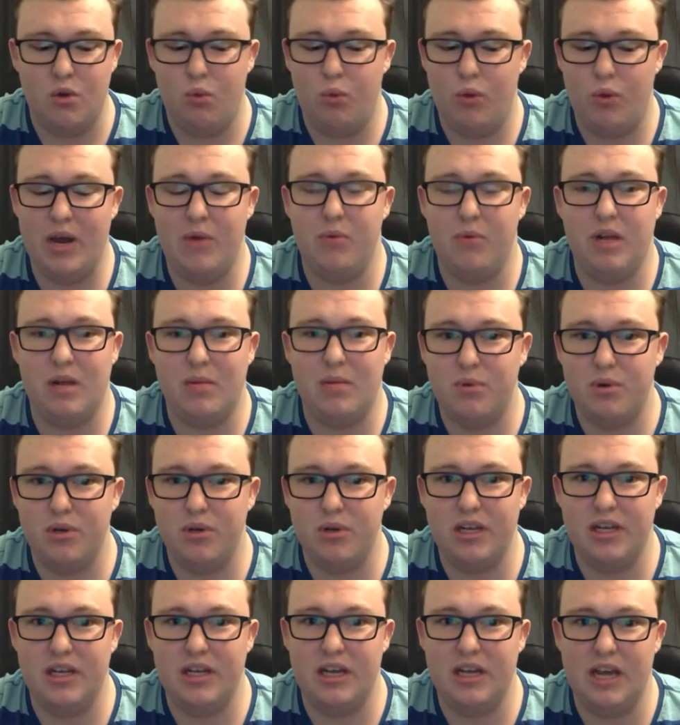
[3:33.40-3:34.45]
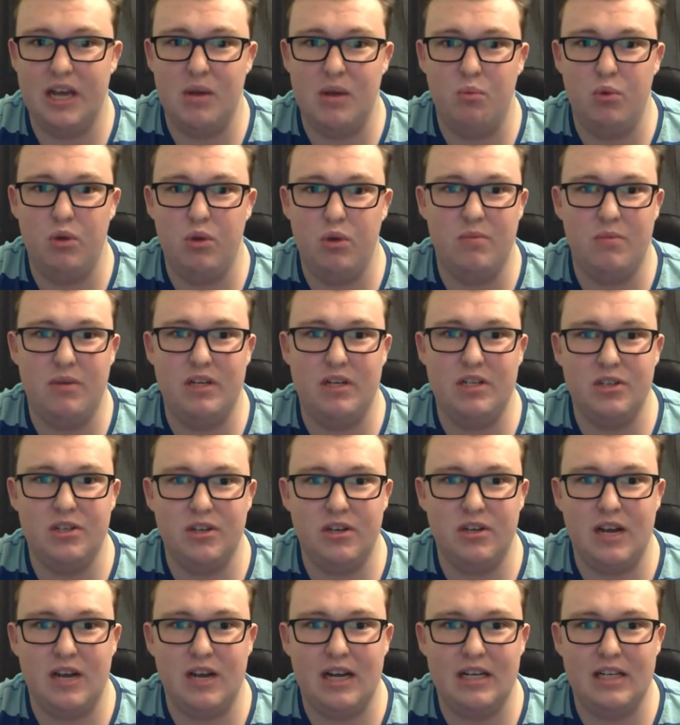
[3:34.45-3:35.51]
Where would I put it, and would it be too
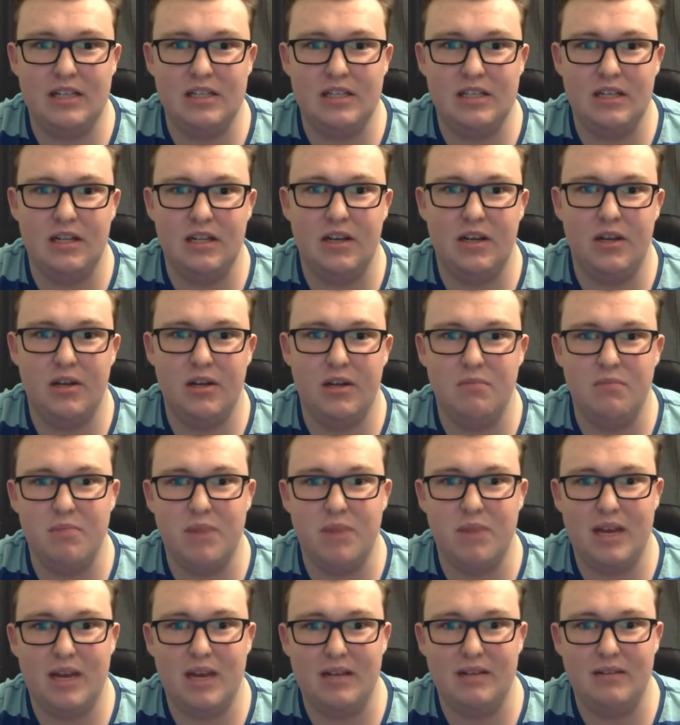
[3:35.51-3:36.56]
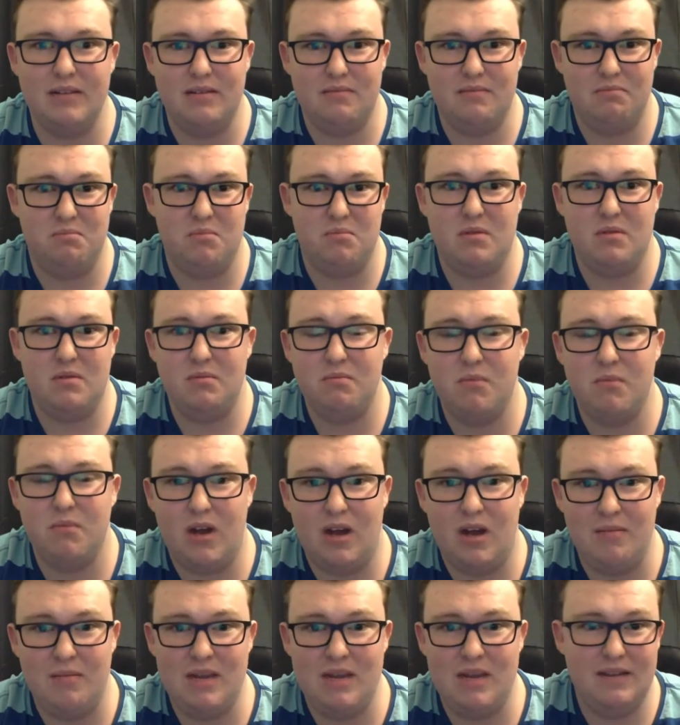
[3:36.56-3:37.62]
hard to learn? But
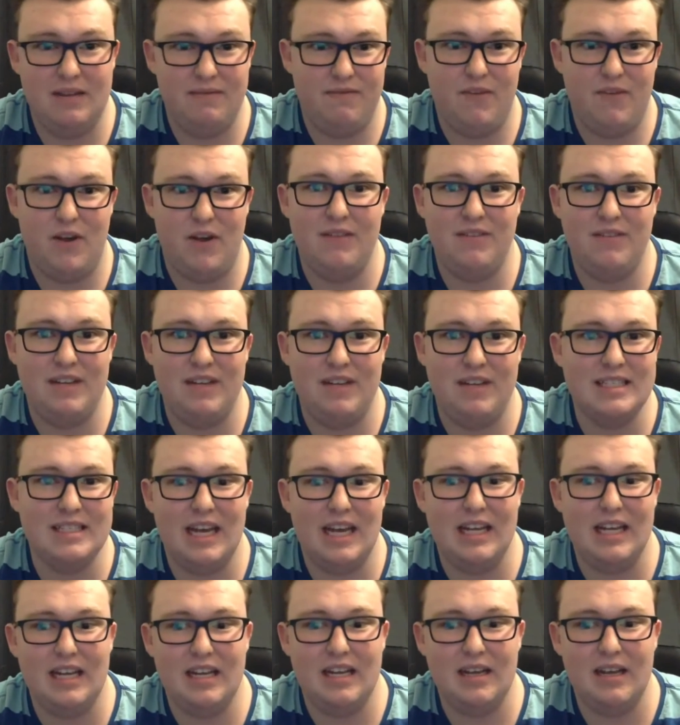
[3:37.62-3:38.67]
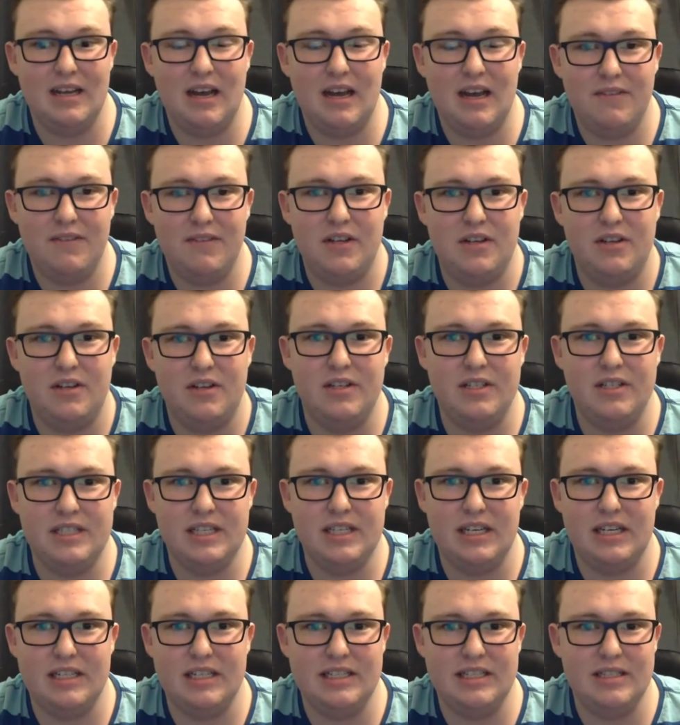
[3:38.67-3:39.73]
I'm here 5 years later after using
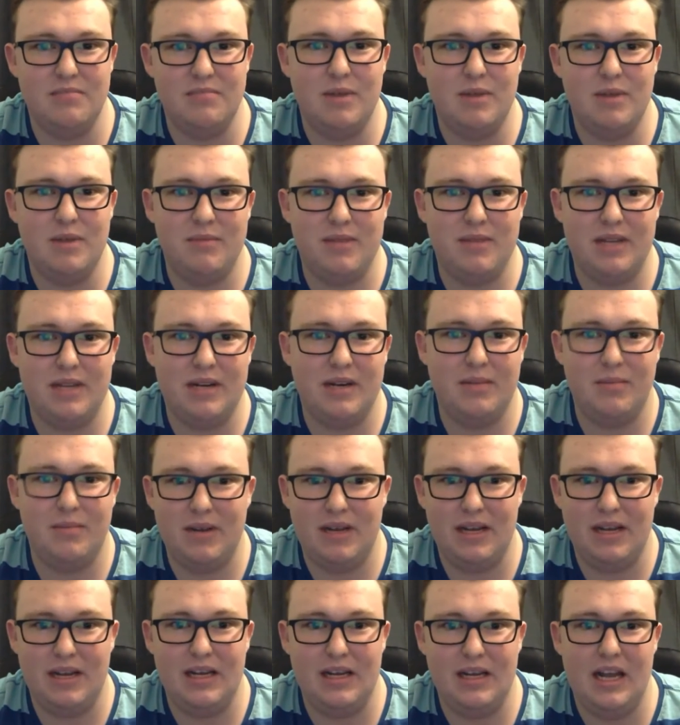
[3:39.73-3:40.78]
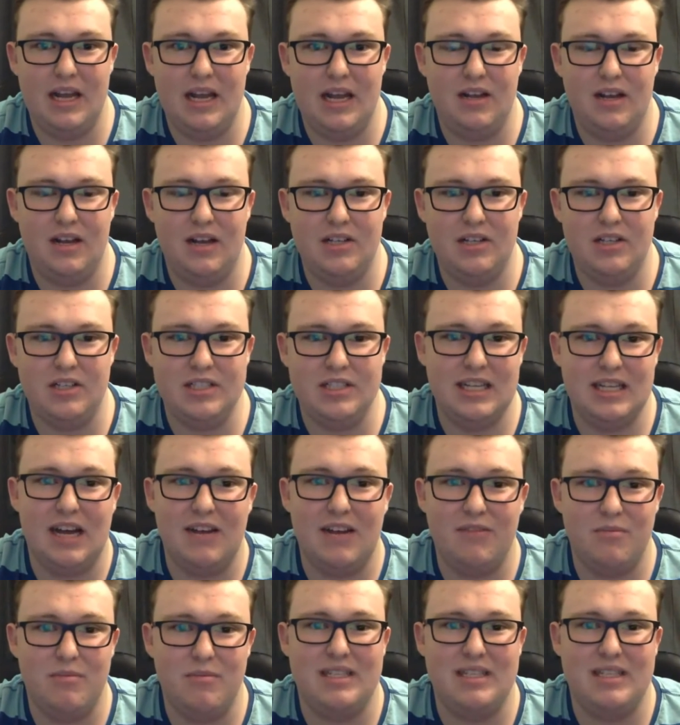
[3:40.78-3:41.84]
insulin pump therapy, and I just
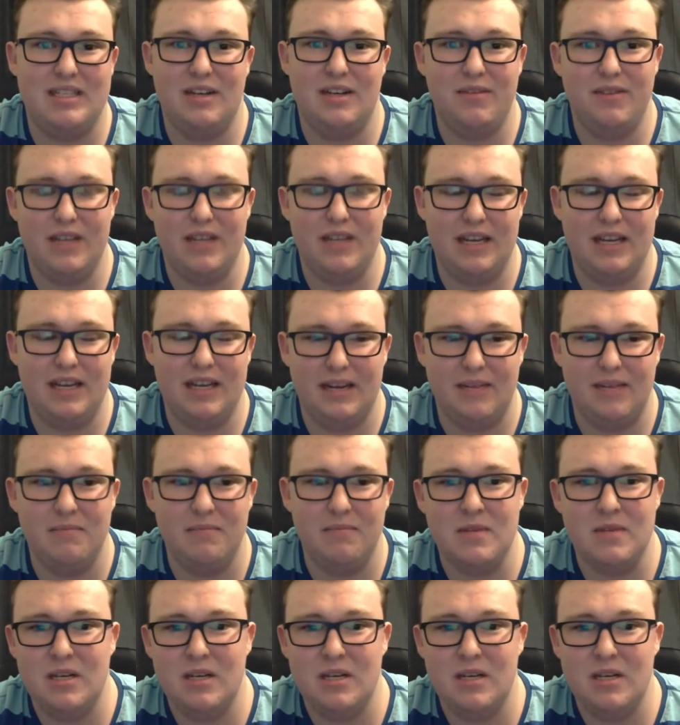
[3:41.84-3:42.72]
laugh at myself thinking,